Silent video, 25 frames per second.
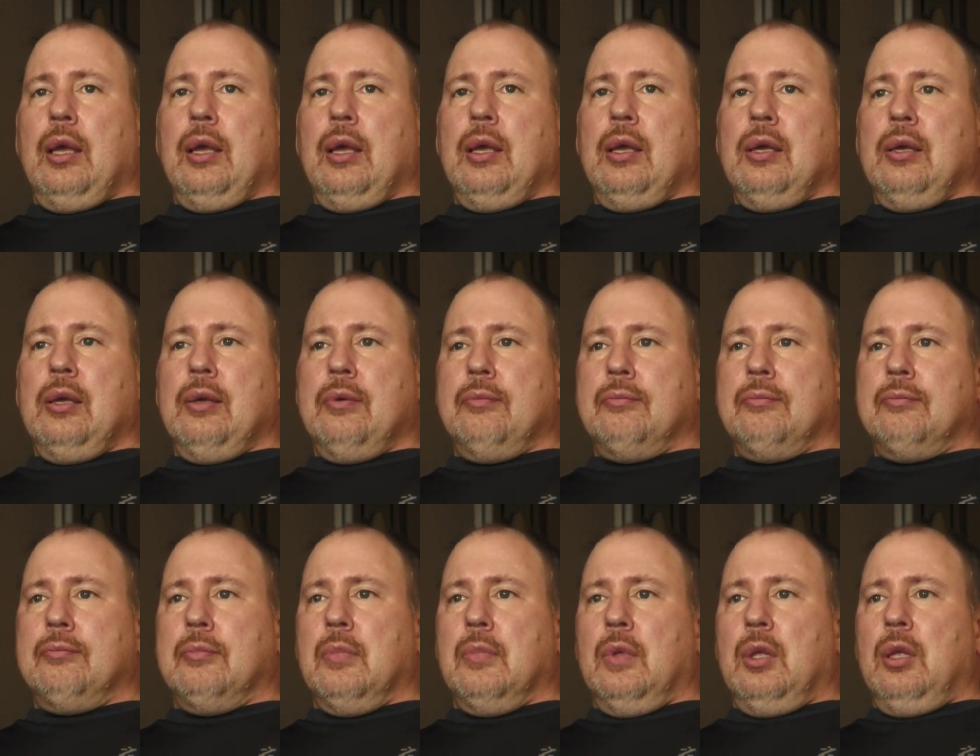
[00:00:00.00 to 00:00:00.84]

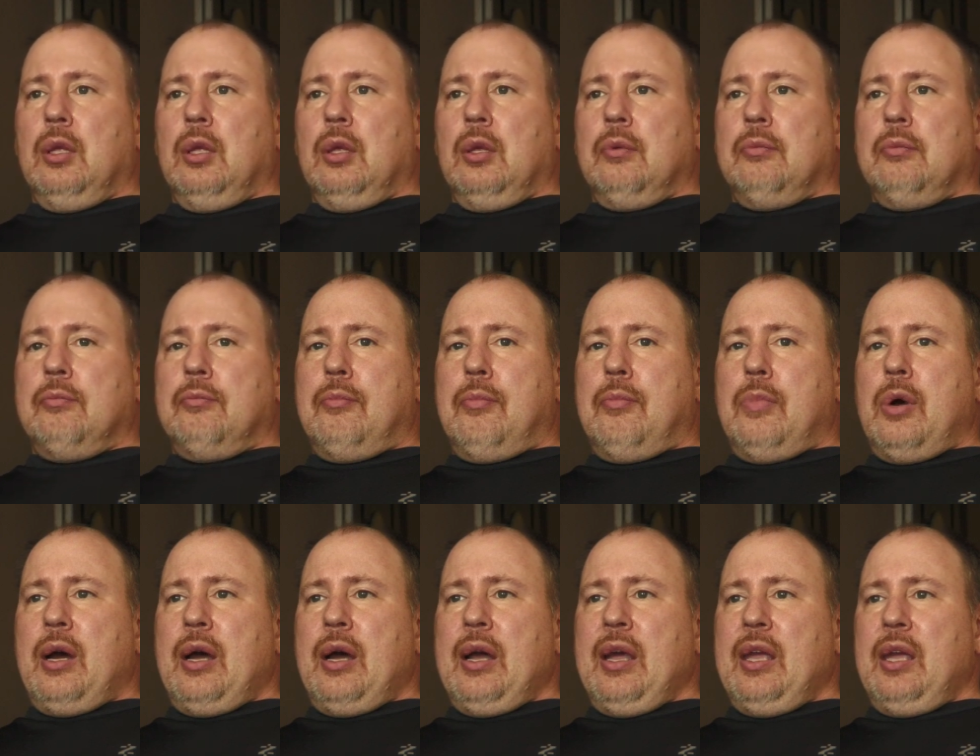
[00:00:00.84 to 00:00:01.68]
Um,
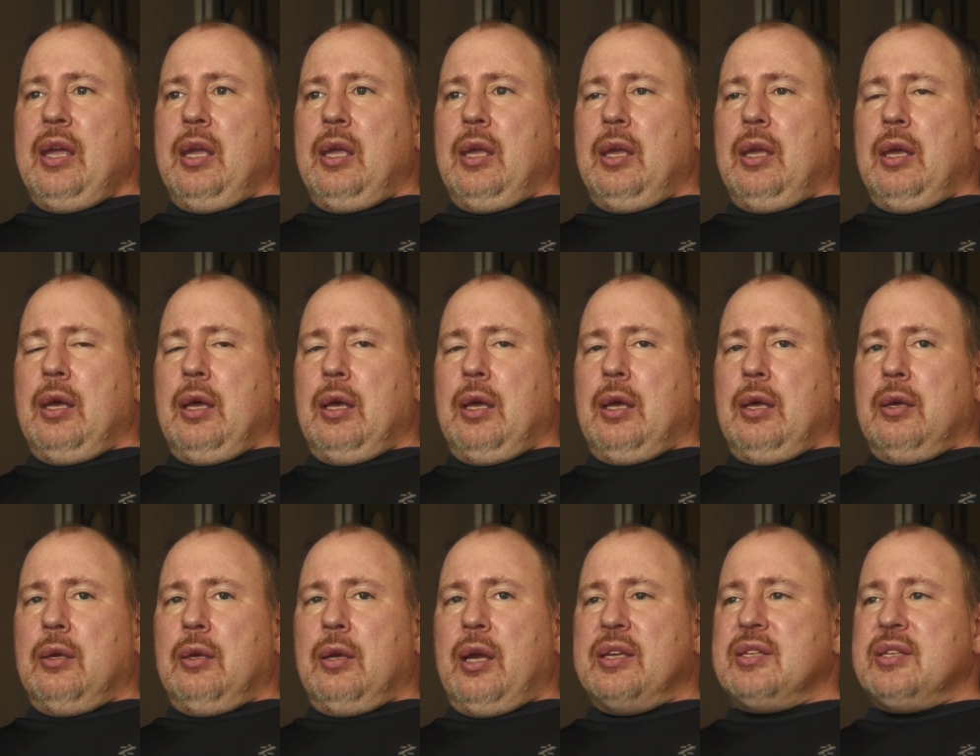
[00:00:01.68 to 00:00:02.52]
my,
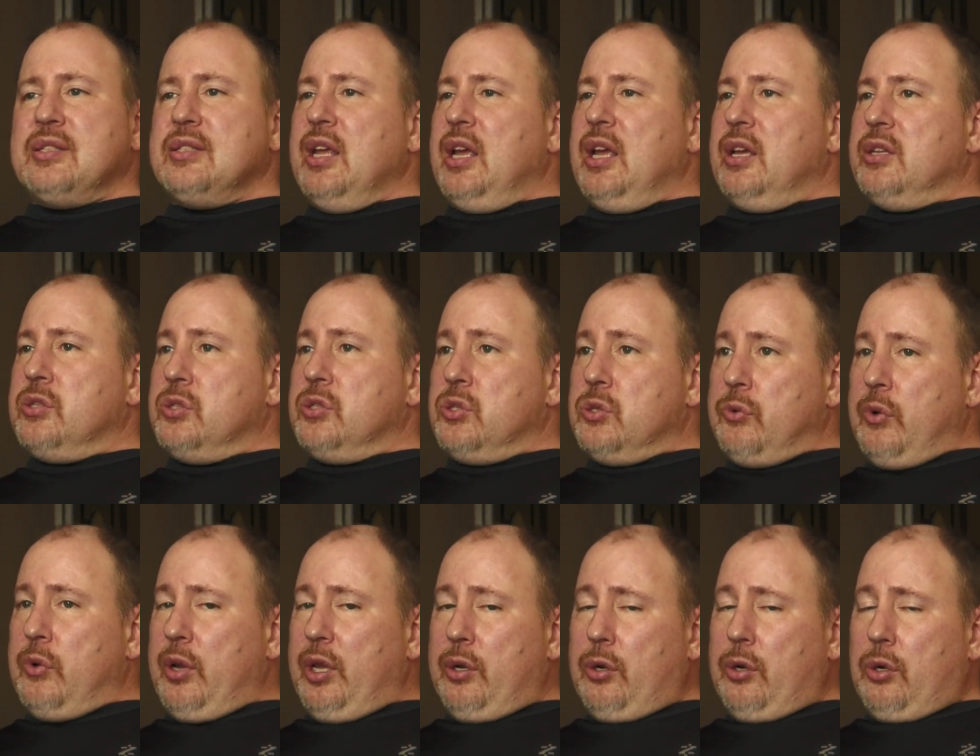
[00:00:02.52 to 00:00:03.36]
uh, I stand
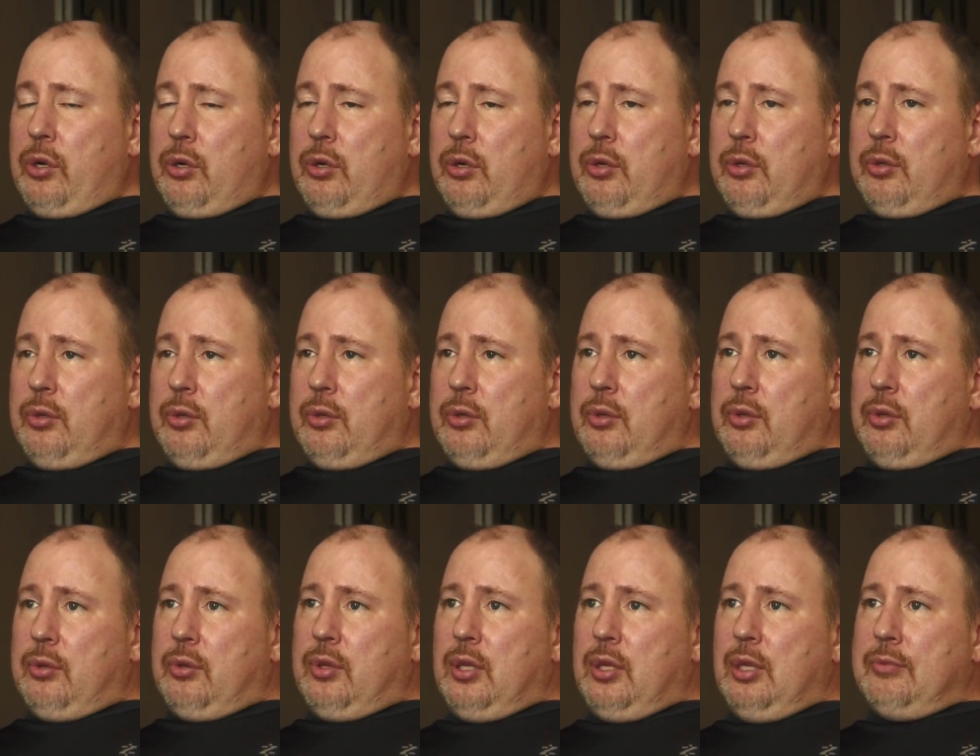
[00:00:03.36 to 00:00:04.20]
straighter
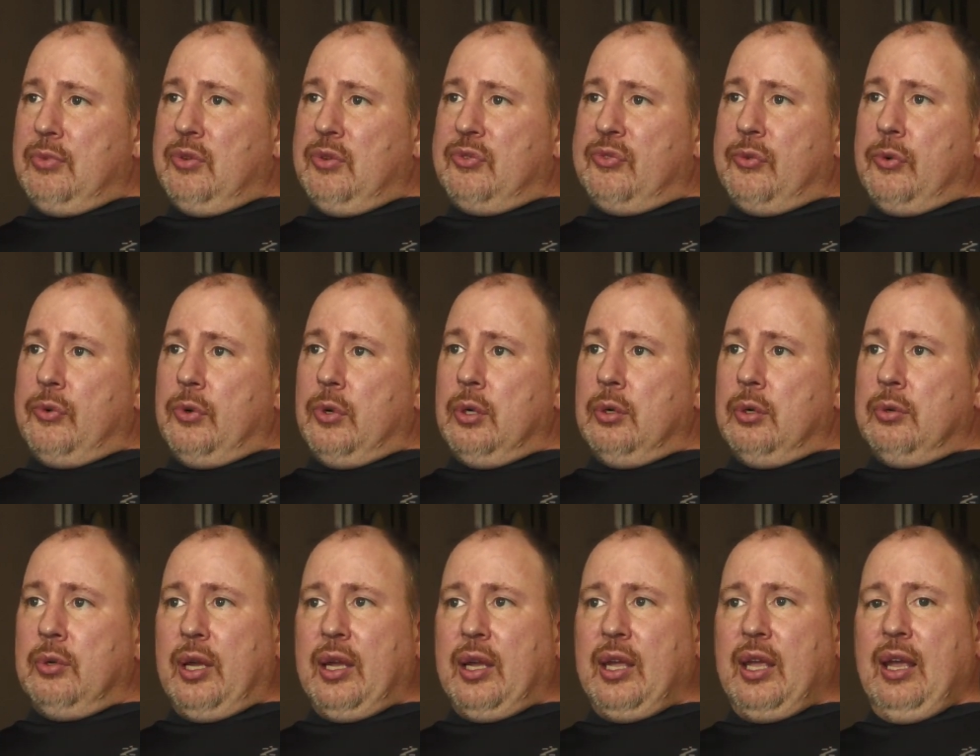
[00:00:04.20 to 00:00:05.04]
than
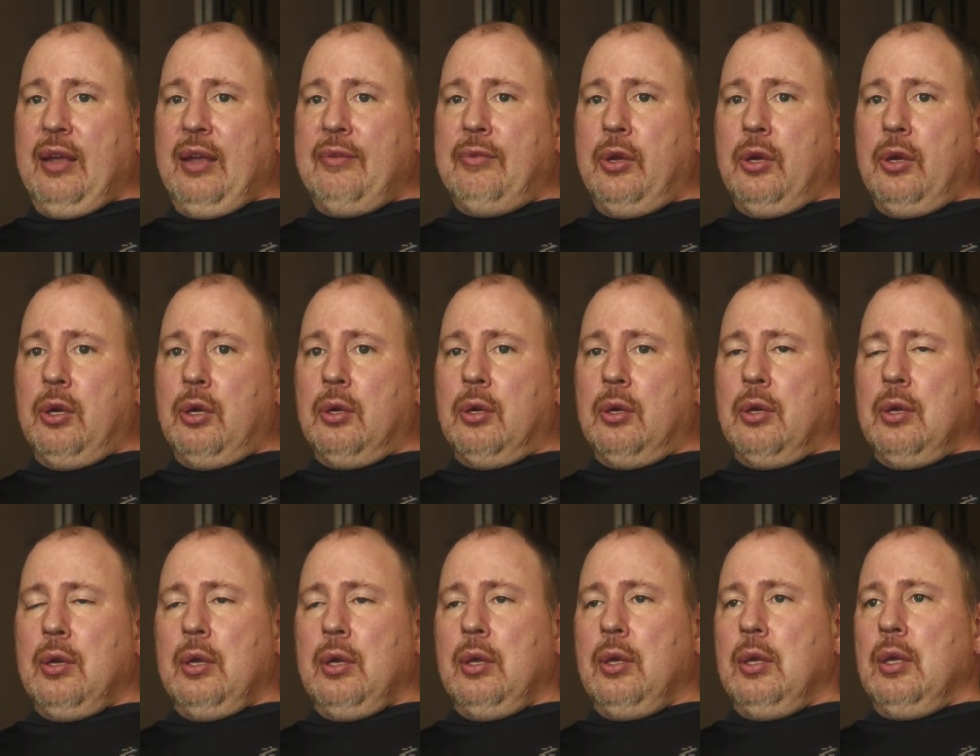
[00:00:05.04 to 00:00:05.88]
before I came here.
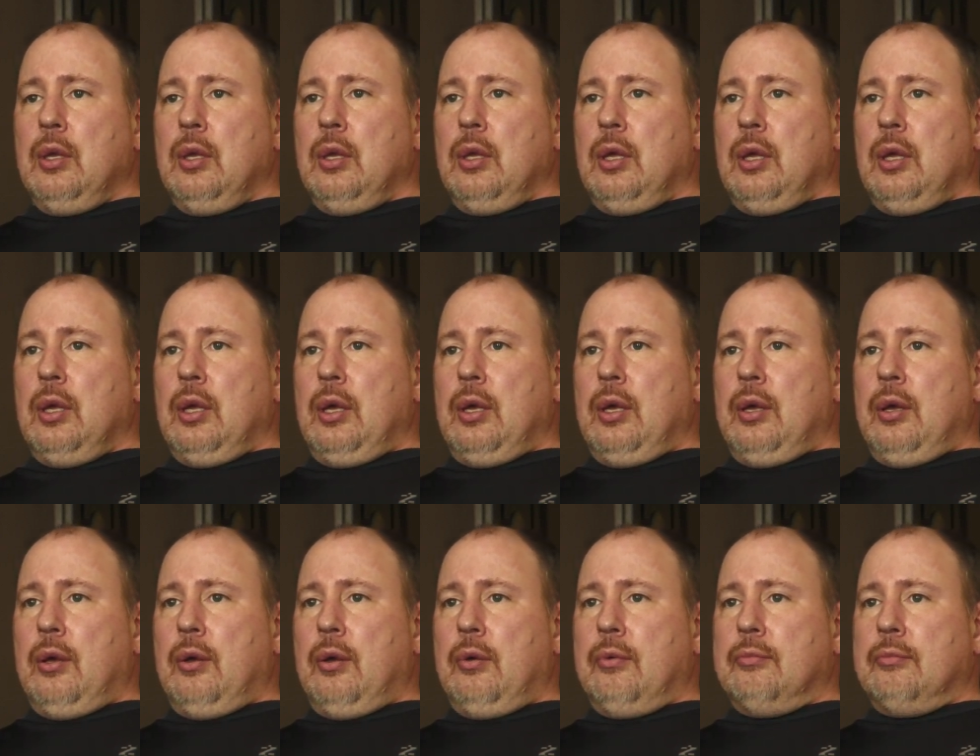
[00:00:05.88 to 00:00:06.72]

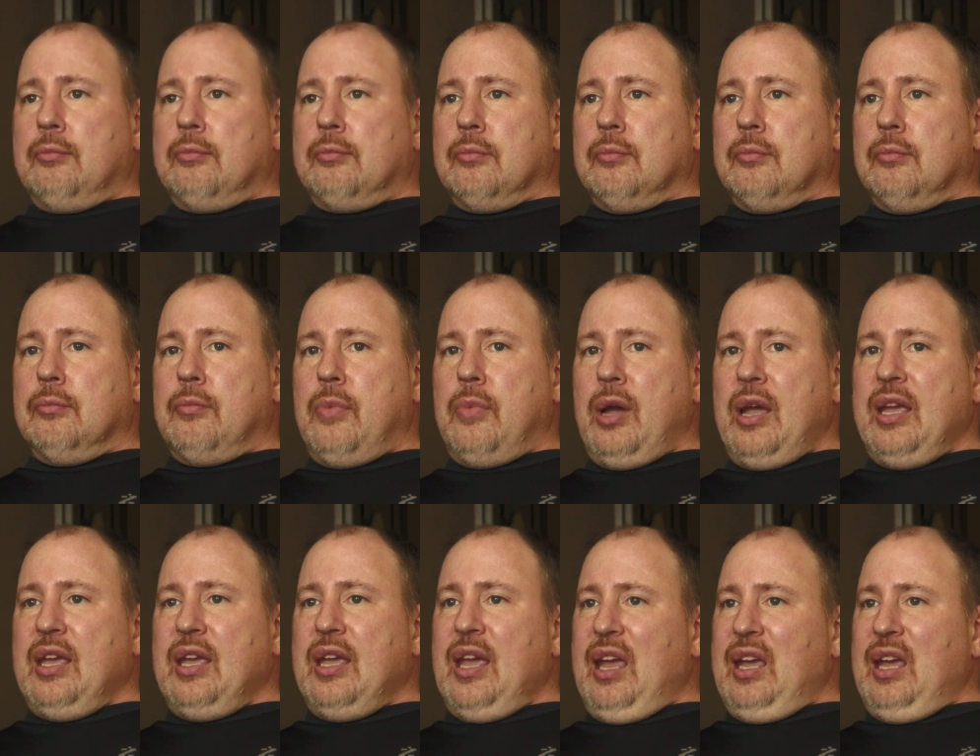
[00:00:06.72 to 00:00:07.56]
Um,
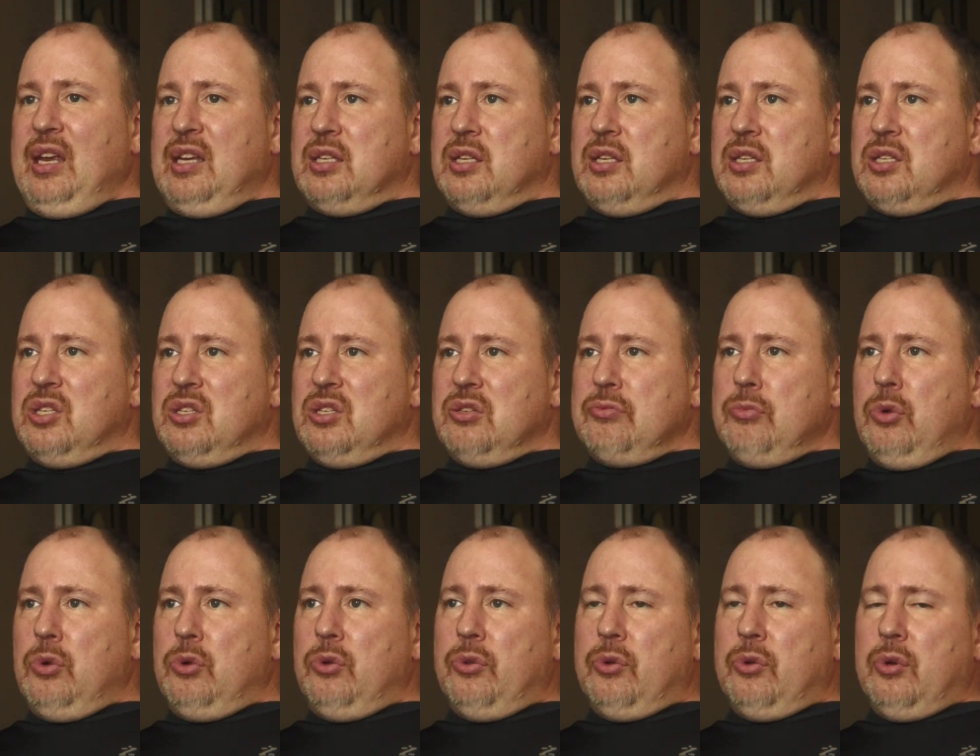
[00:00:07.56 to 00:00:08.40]
my gait is
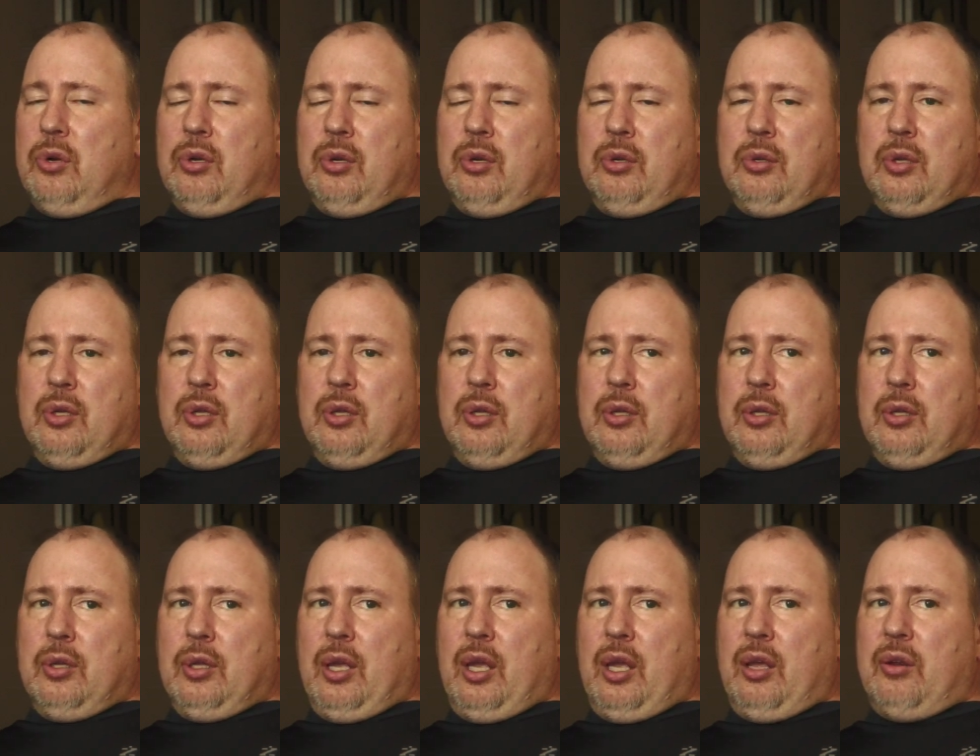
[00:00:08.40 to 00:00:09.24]
smoother
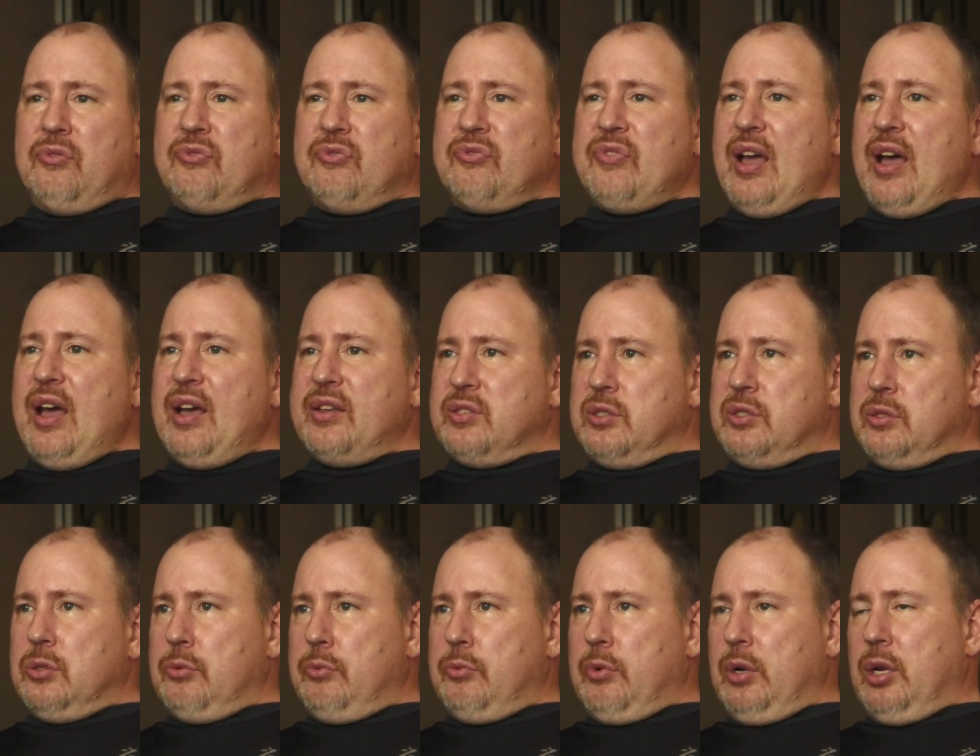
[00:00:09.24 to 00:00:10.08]
and
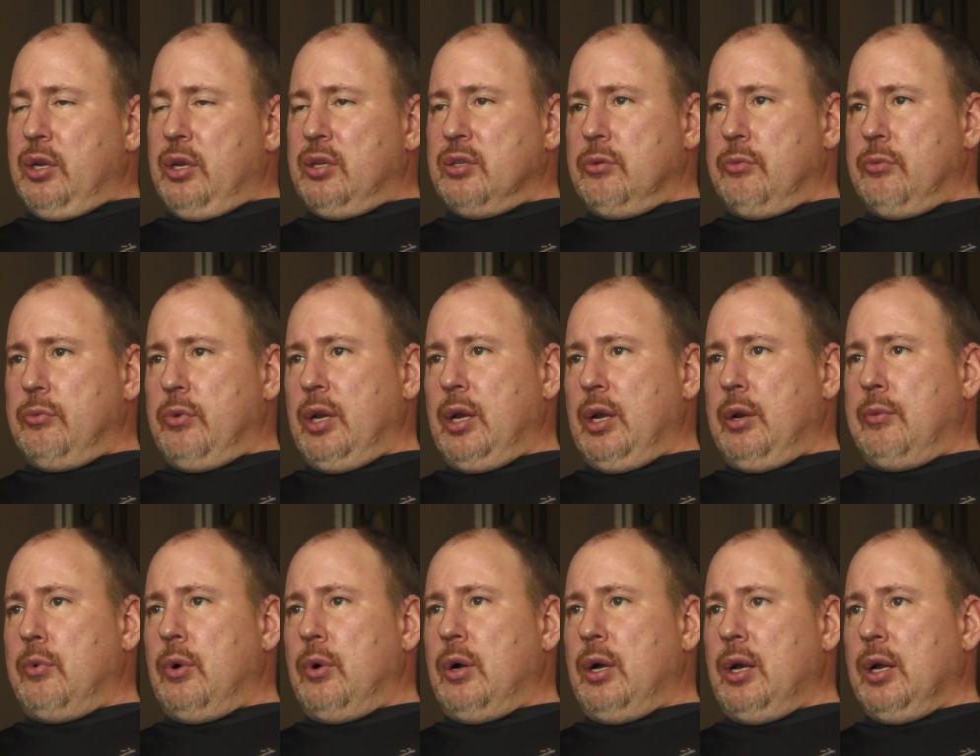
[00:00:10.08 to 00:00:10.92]
faster when I when I
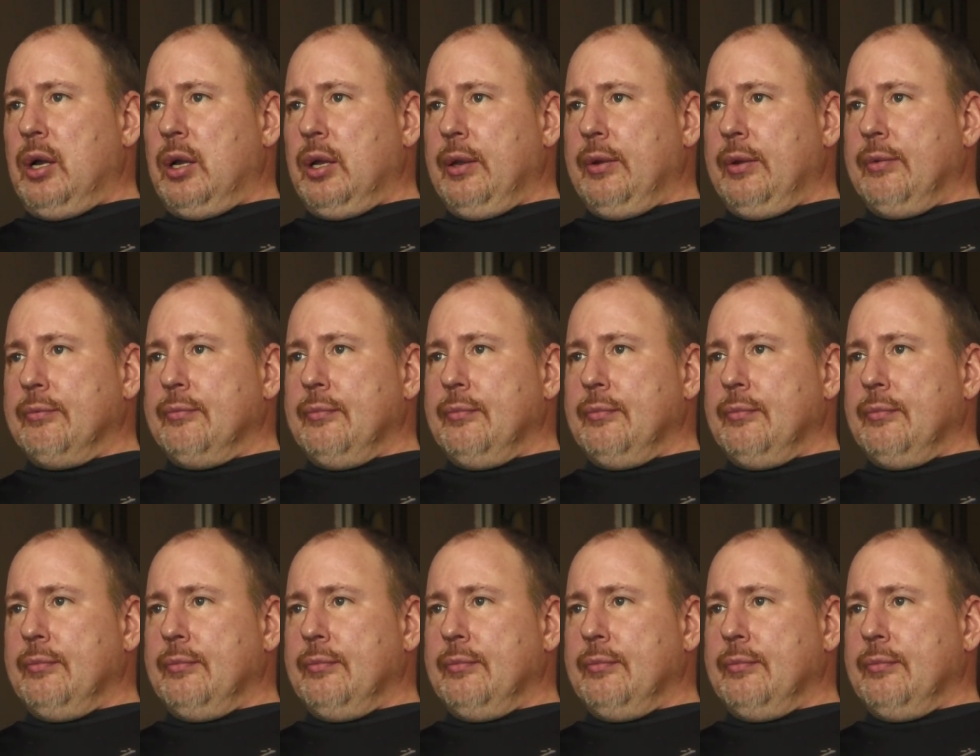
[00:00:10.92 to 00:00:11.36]
walk.